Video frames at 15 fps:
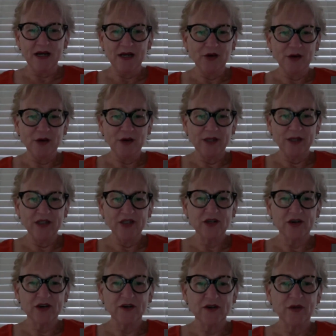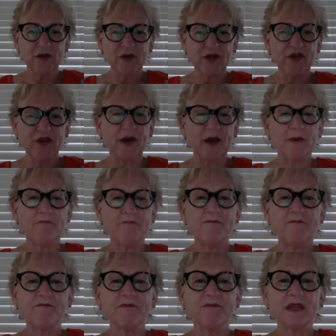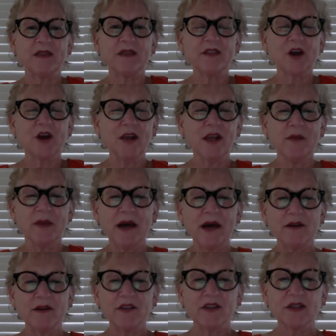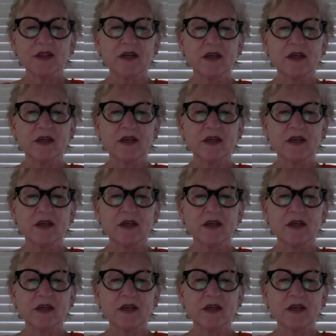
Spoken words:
going to start with talking about